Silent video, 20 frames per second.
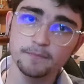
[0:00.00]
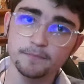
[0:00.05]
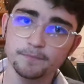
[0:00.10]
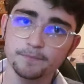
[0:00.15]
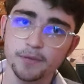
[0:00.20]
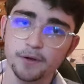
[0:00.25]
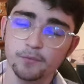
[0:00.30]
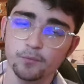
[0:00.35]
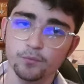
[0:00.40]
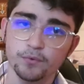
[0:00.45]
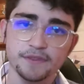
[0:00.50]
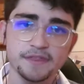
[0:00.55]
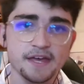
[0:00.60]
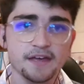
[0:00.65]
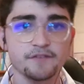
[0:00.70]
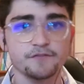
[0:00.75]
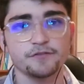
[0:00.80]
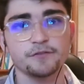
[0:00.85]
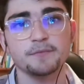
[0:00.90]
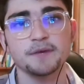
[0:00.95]
But with that
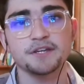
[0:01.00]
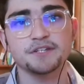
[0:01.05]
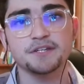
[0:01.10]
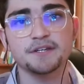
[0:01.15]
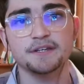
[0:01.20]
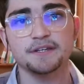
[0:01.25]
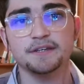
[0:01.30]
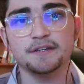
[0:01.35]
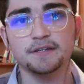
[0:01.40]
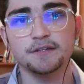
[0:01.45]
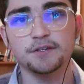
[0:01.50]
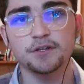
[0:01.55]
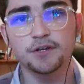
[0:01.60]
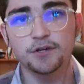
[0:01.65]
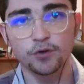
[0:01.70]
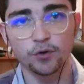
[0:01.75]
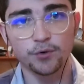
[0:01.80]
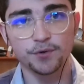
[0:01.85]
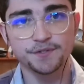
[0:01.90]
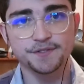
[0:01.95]
information, you can
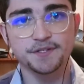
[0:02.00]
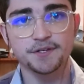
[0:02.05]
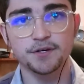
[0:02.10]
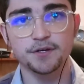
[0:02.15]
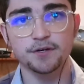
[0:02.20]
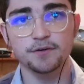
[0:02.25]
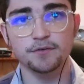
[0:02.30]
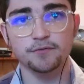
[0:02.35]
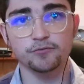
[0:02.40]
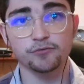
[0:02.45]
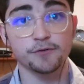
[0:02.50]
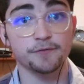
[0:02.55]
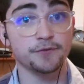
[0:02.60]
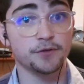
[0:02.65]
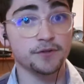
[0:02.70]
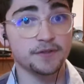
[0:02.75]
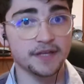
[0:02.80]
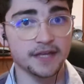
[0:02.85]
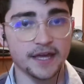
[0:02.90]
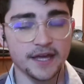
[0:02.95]
also review
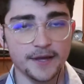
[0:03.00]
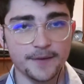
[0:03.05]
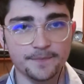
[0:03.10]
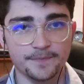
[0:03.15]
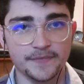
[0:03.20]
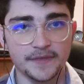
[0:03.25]
the game.